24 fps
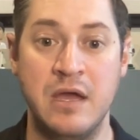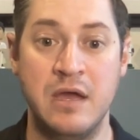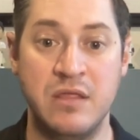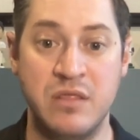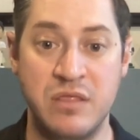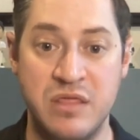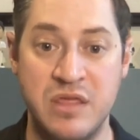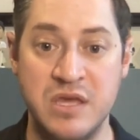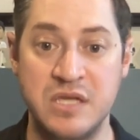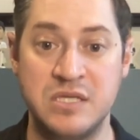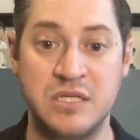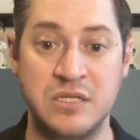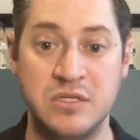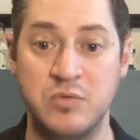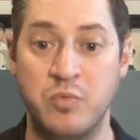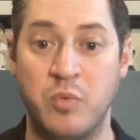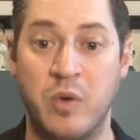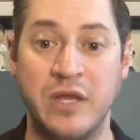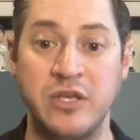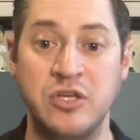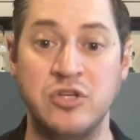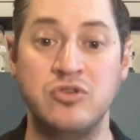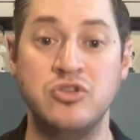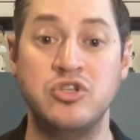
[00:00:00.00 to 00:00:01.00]
this is
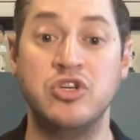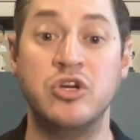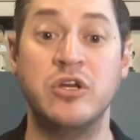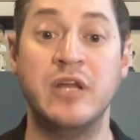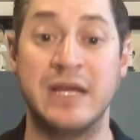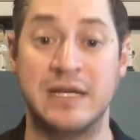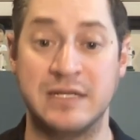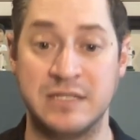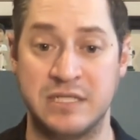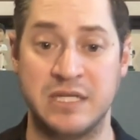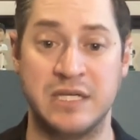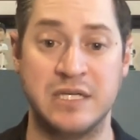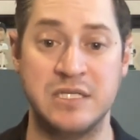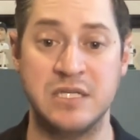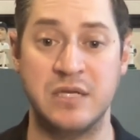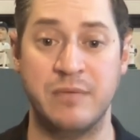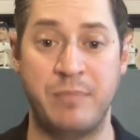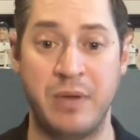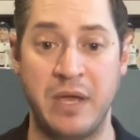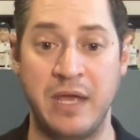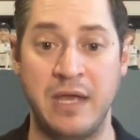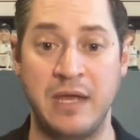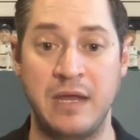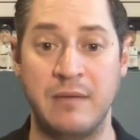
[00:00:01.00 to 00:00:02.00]
when you should
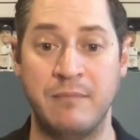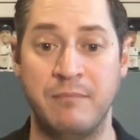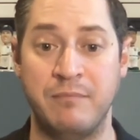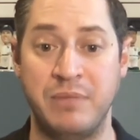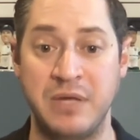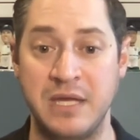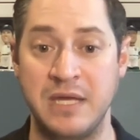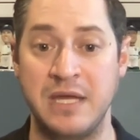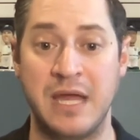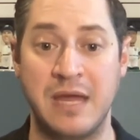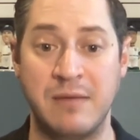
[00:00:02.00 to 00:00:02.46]
anticipate being